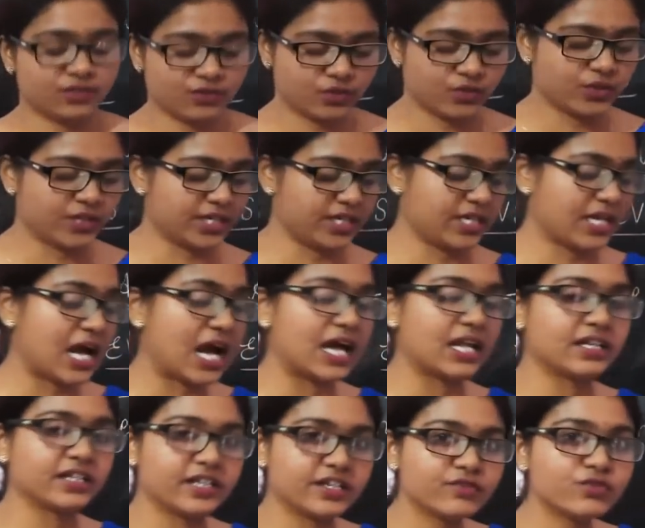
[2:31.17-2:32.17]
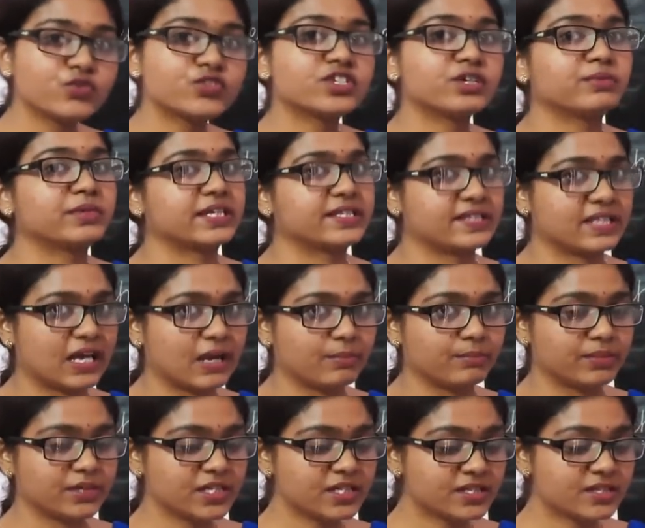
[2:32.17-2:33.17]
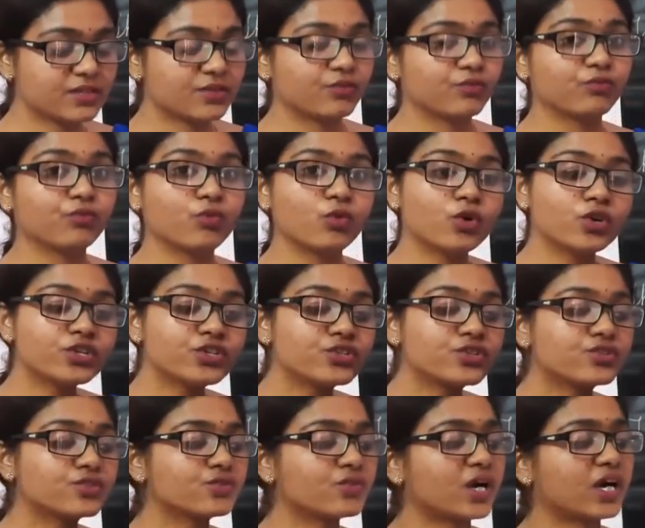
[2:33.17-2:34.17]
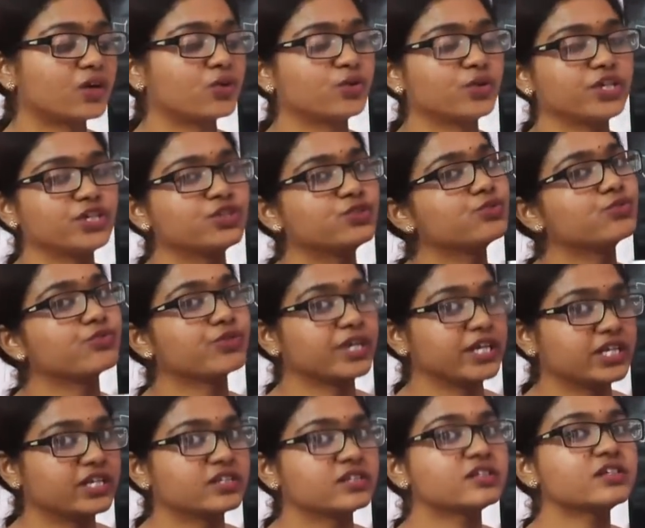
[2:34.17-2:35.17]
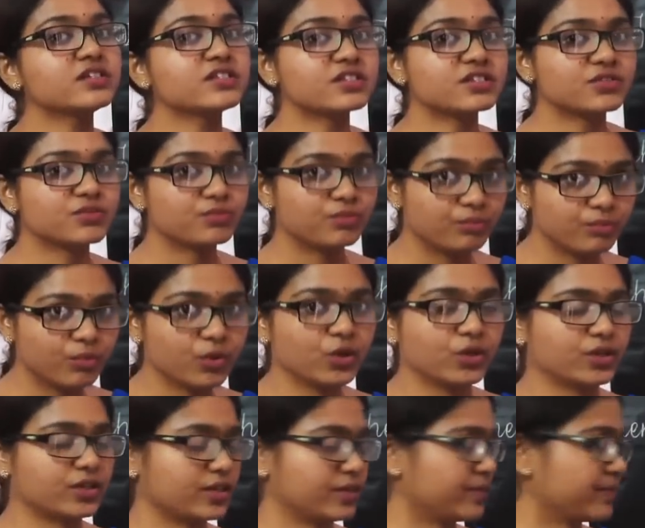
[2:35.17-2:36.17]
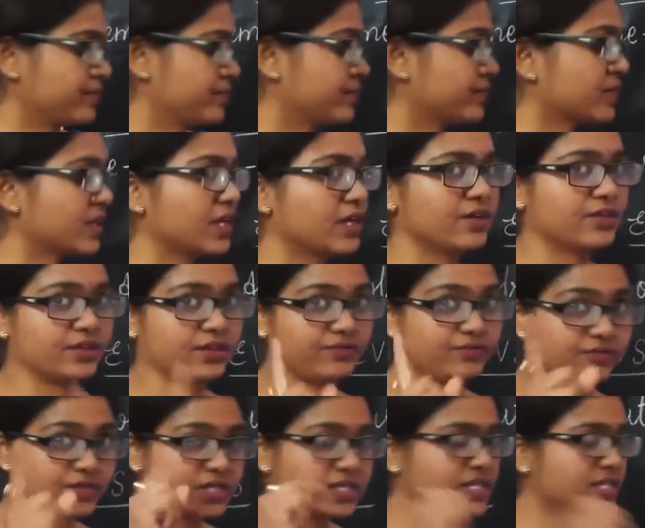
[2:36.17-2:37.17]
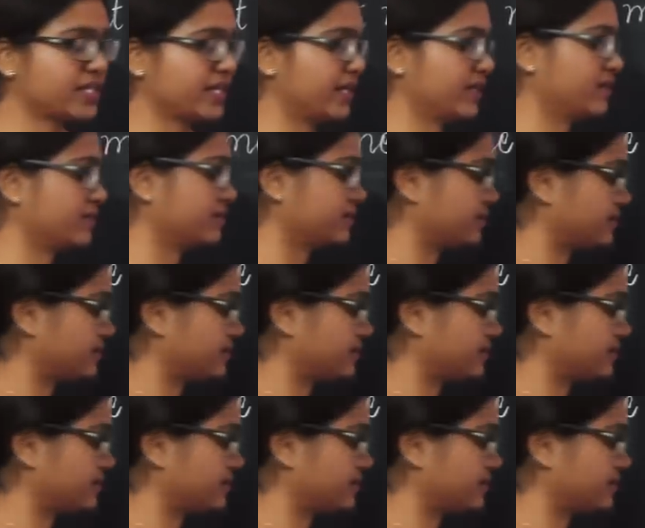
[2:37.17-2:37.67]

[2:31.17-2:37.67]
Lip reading: Okay, I'll give you some examples what you are going to read in this book. The first thing,